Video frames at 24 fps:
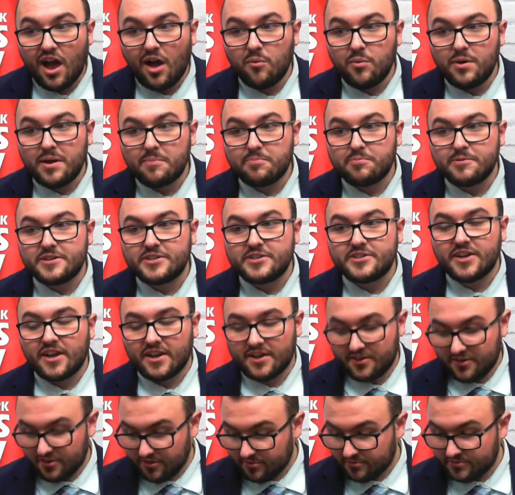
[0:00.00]
We
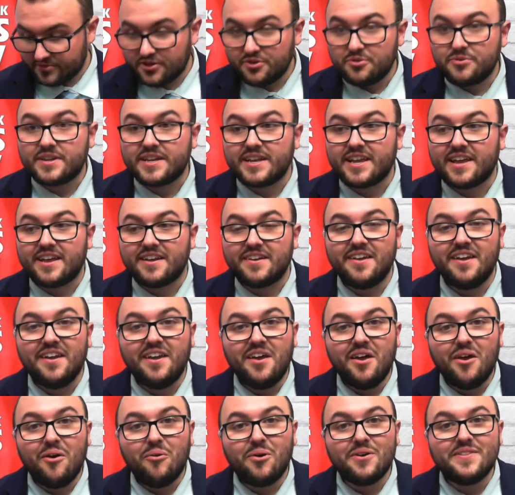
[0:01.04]
appreciate you tuning in.
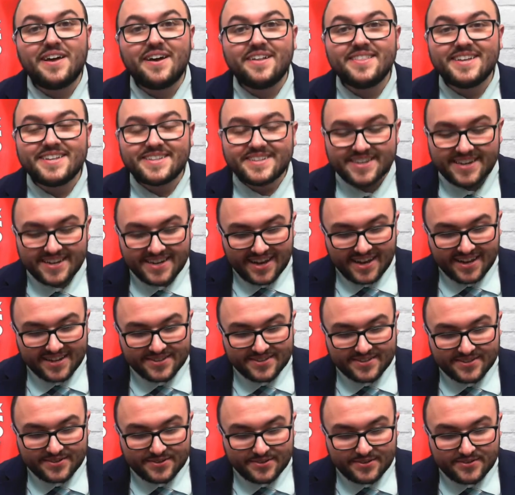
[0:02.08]
Well, now let's get a
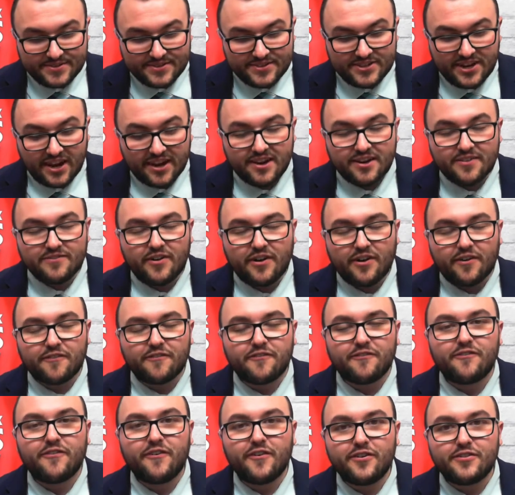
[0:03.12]
check of our
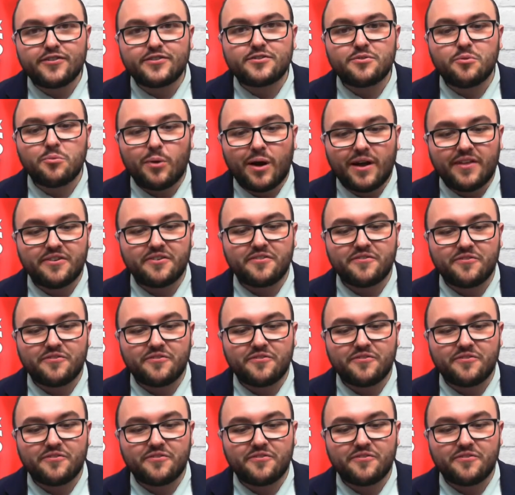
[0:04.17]
first weather